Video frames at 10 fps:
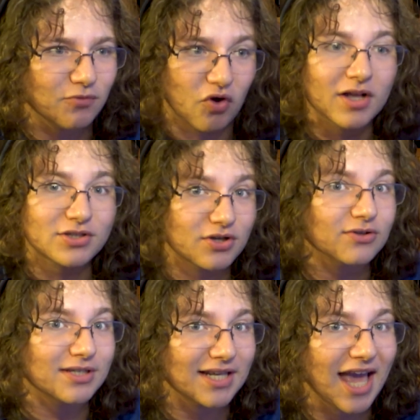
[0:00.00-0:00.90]
run
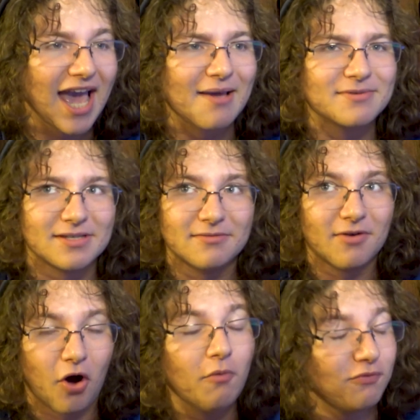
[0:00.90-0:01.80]
certain games, and
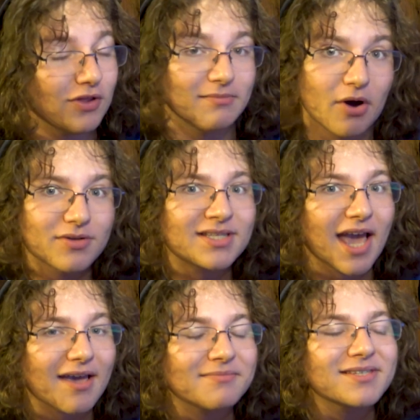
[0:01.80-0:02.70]
hopefully most
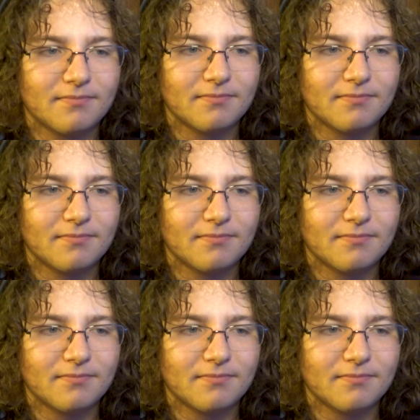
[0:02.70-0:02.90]
games.